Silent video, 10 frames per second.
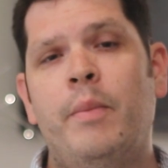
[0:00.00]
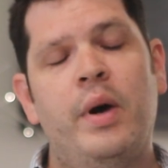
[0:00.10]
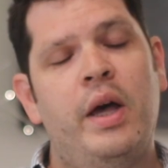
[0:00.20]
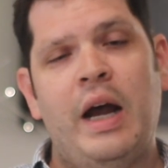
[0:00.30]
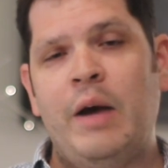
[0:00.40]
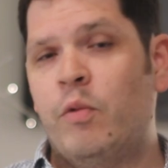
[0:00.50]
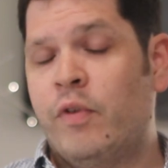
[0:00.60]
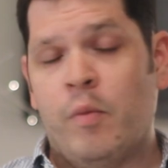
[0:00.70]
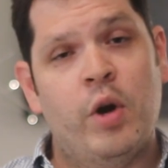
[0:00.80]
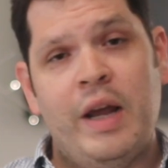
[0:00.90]
But
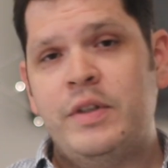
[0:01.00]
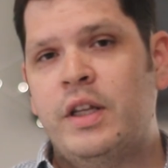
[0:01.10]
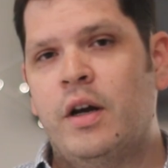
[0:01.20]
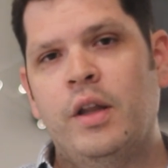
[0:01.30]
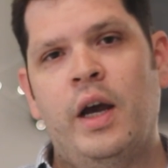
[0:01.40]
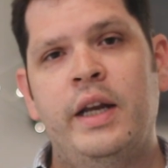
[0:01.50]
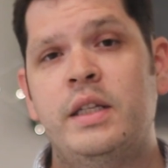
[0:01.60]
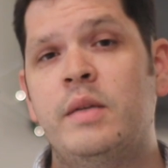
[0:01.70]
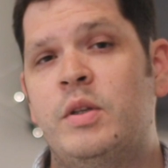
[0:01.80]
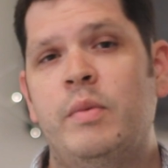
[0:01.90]
from what I've seen online,
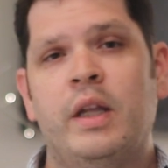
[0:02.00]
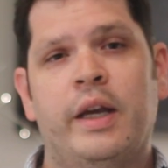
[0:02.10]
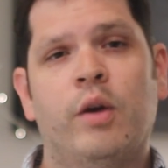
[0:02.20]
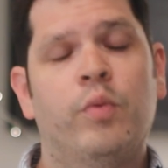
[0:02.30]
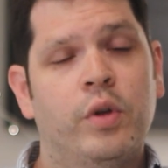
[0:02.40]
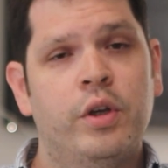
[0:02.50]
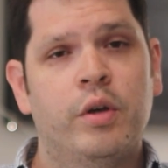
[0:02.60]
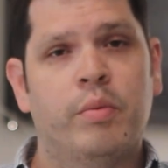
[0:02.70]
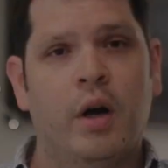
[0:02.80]
it seems to be like a really good